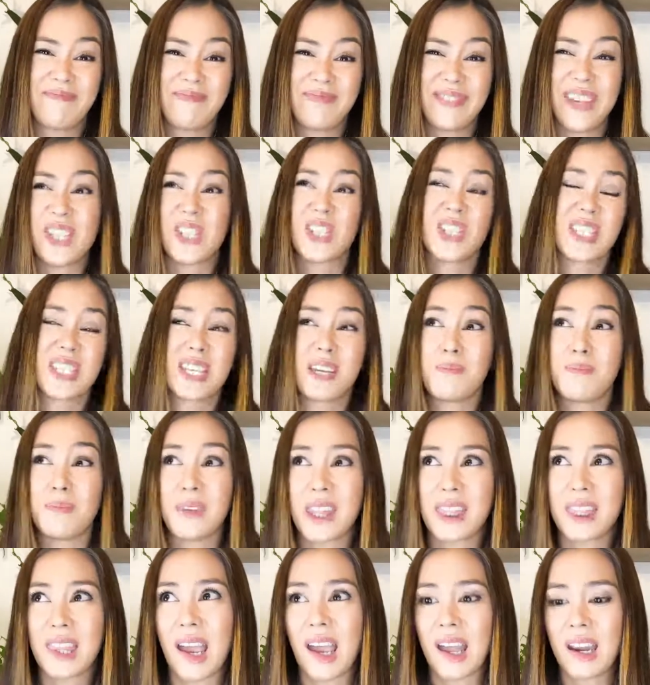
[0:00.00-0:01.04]
Let's just
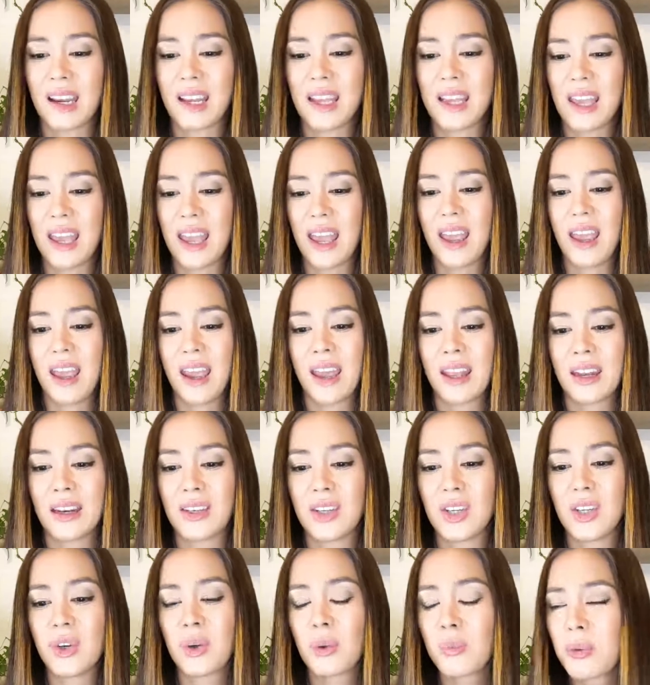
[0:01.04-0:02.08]
admit that.
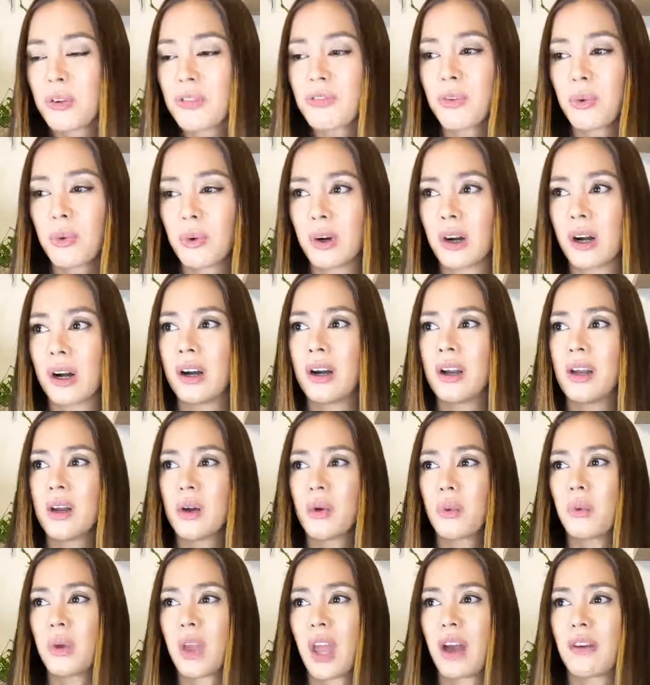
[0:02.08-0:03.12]
And before,
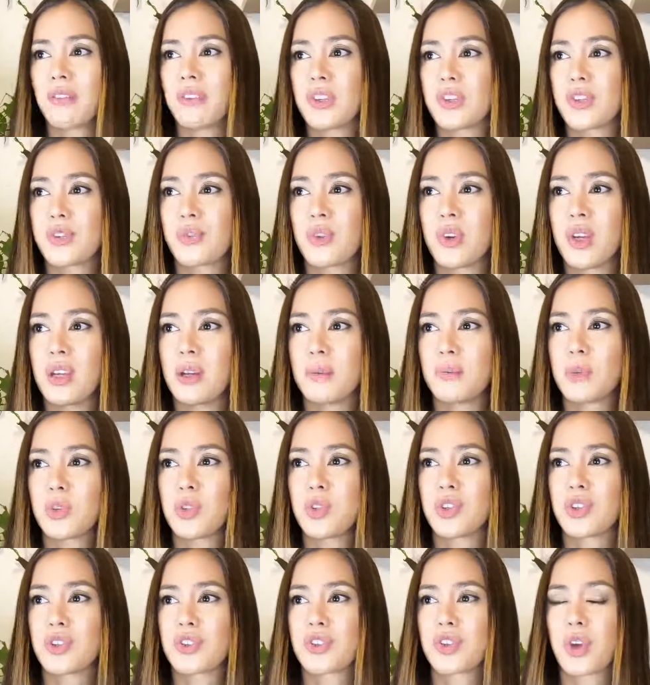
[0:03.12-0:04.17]
we have this freedom to
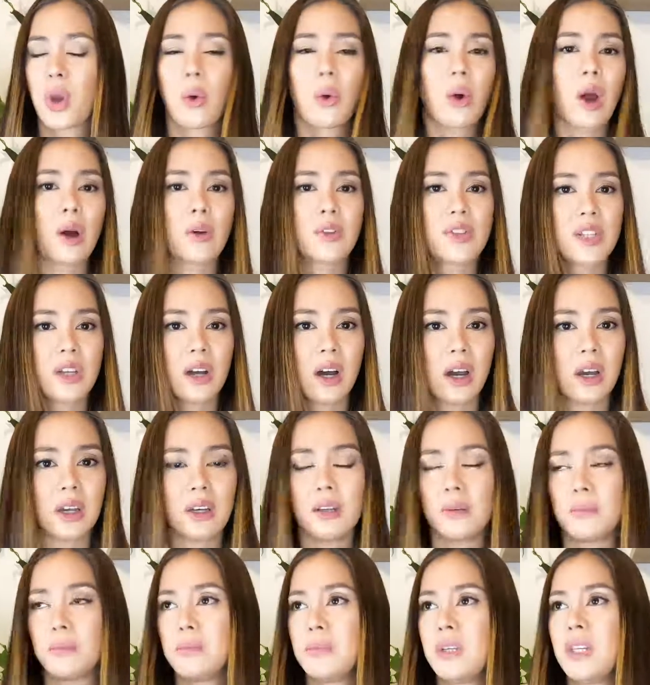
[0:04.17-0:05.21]
just go outside
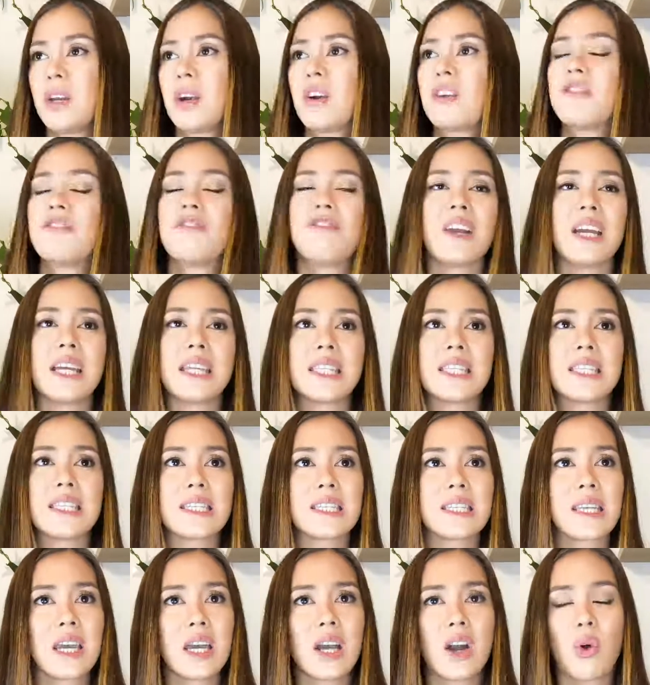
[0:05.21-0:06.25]
and meet our friends,
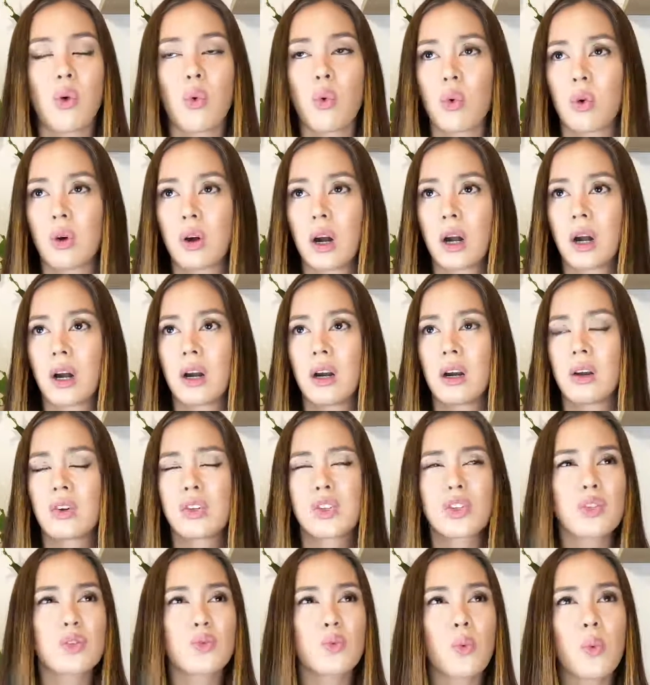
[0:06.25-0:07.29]
or
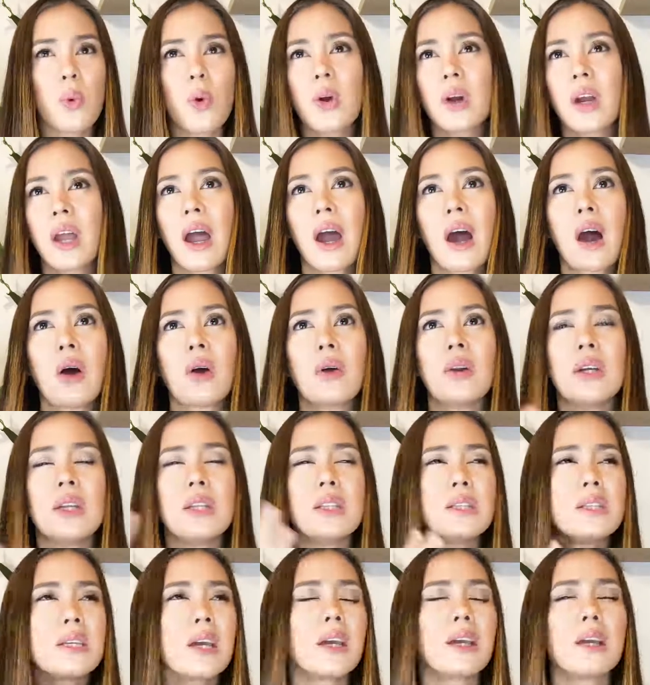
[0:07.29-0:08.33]
just walk out
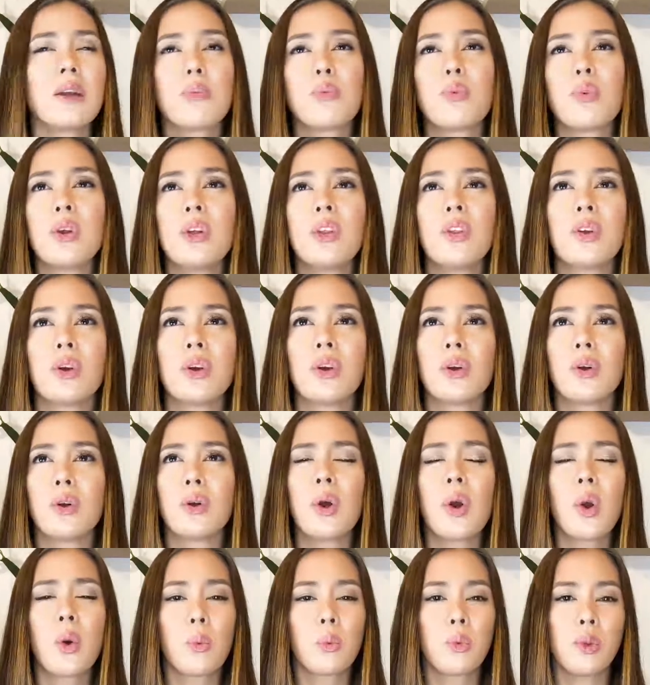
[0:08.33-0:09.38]
and take a breather
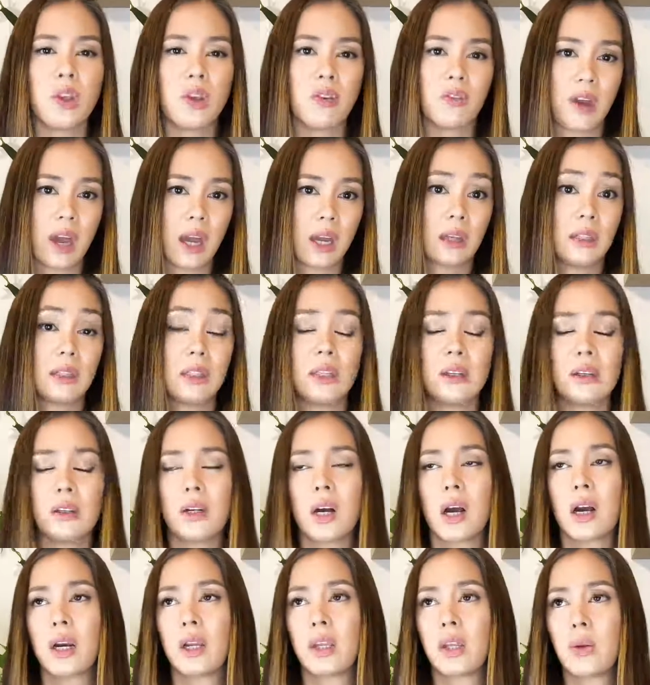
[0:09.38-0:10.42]
when you've had a little
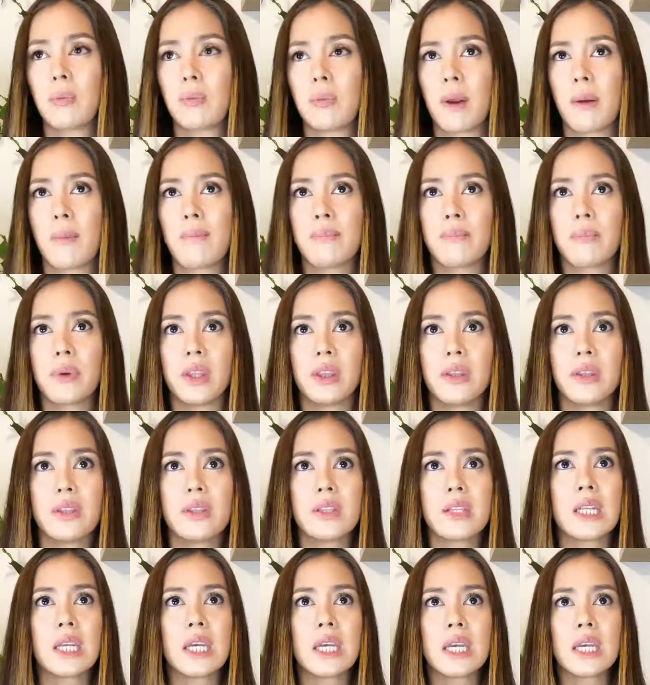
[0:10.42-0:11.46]
argument. But
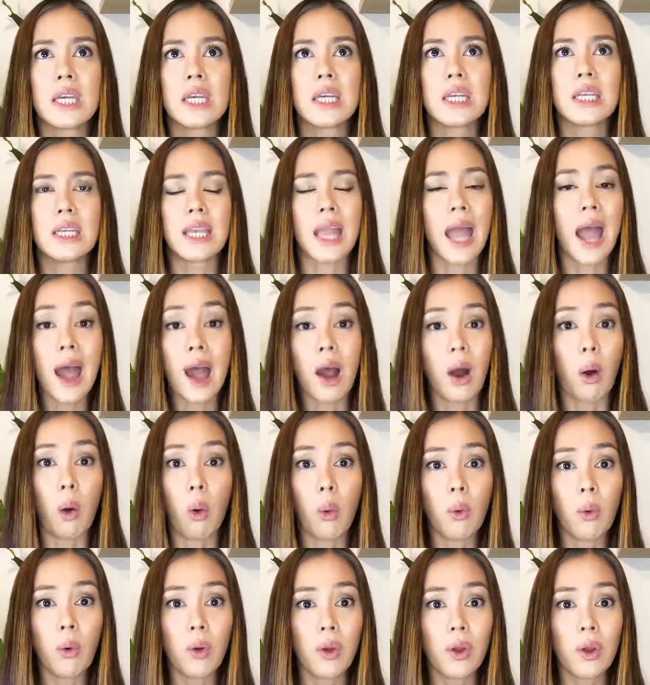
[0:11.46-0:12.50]

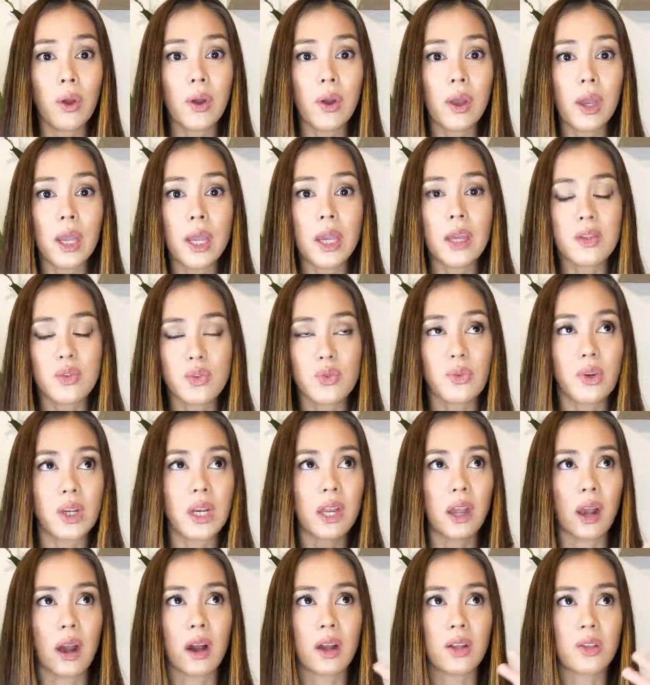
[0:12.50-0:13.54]
now it's really
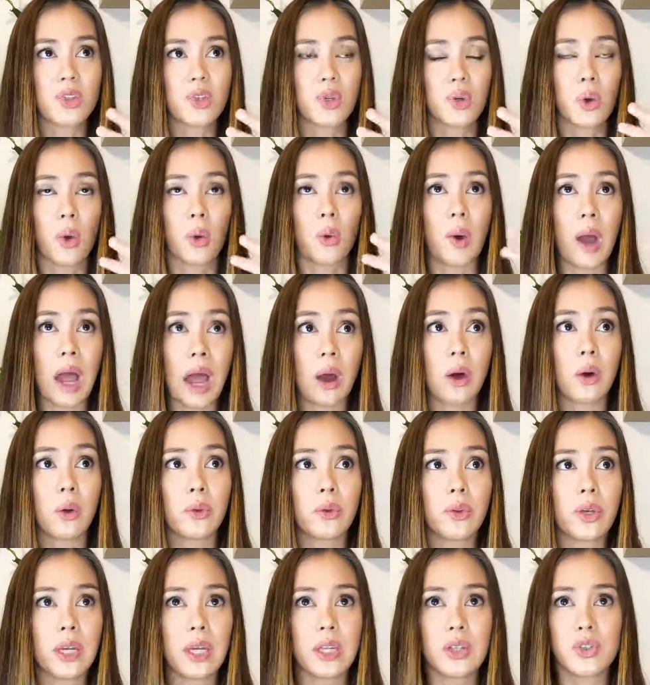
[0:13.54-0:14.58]
hard to go
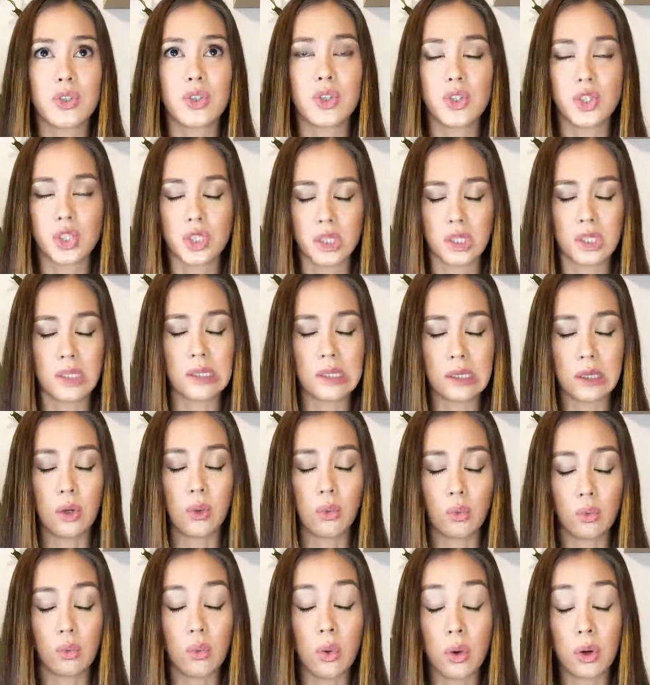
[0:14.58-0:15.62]
out and to just
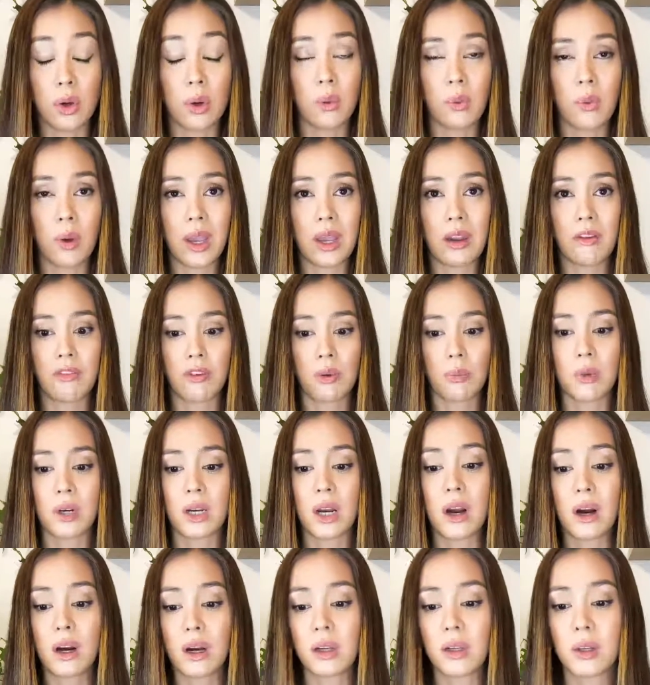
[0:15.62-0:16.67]
walk away from an
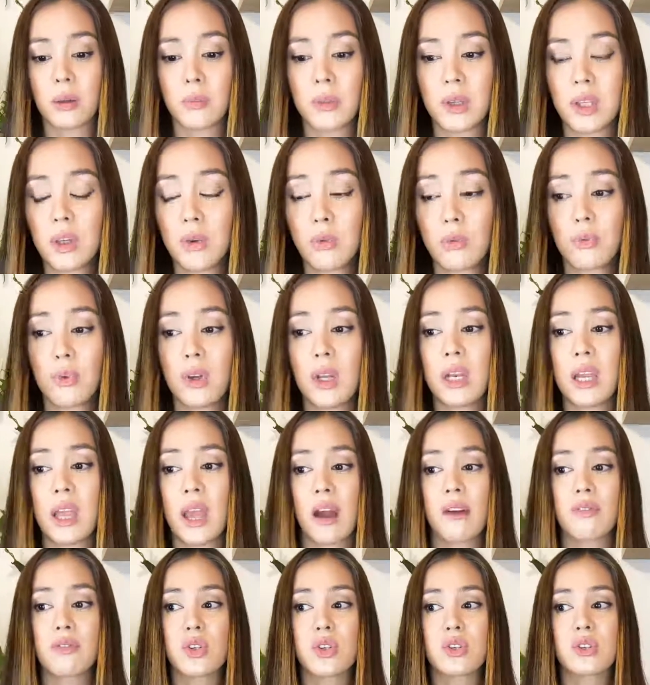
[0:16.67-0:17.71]
argument. You really
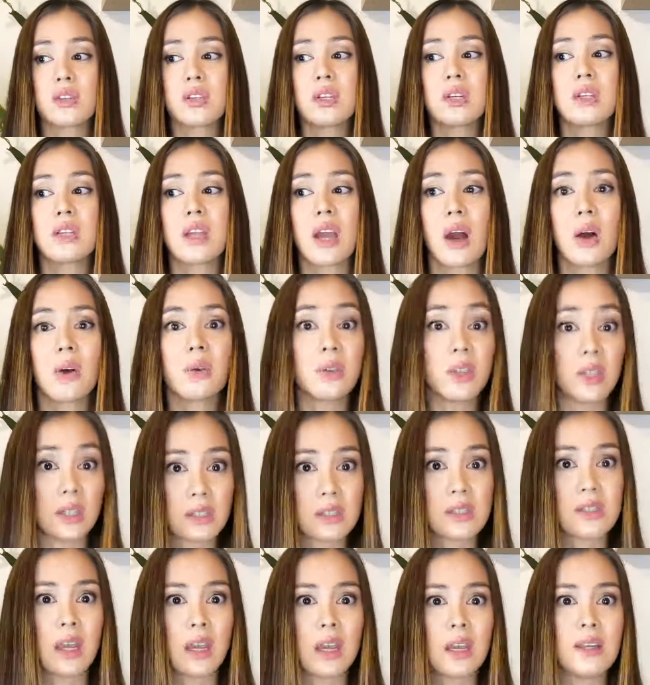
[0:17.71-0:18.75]
have to sit down
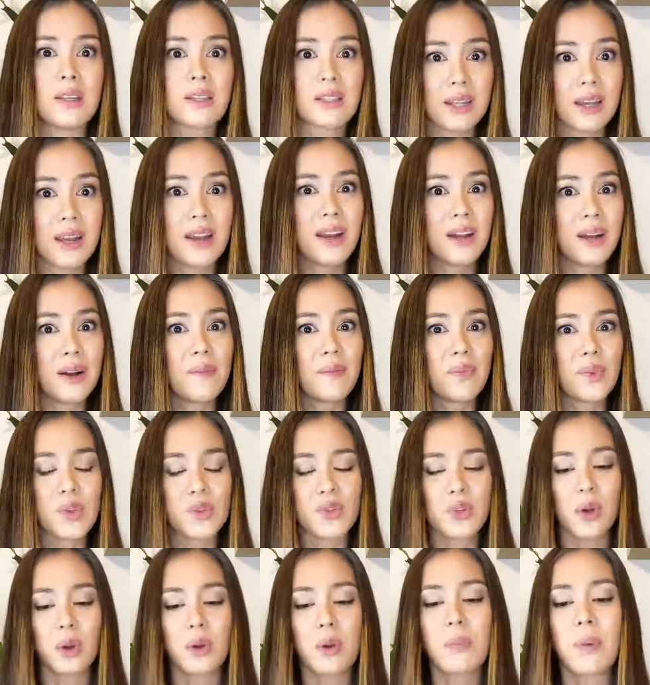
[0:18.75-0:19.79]
these days to
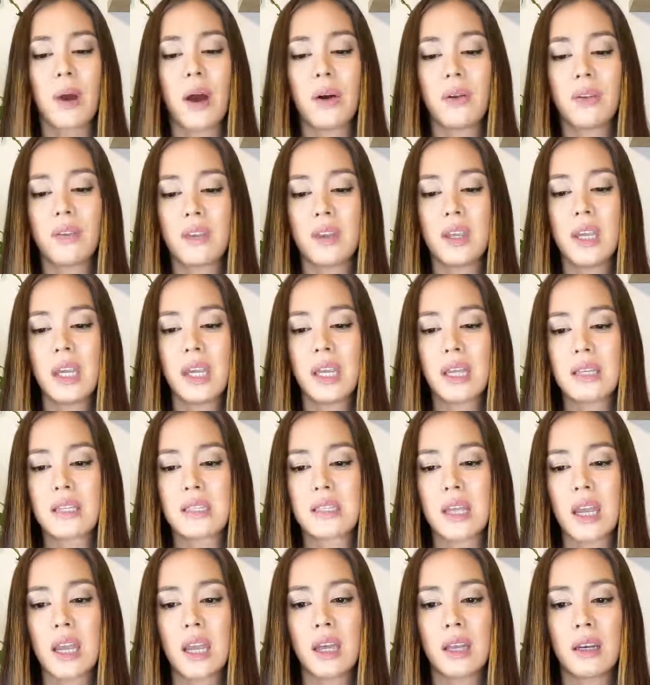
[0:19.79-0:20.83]
talk about
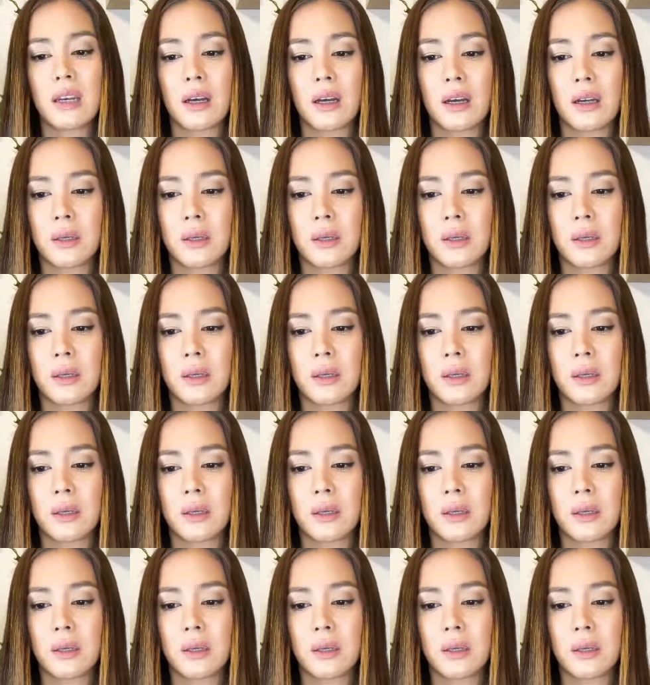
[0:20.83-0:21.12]
things, and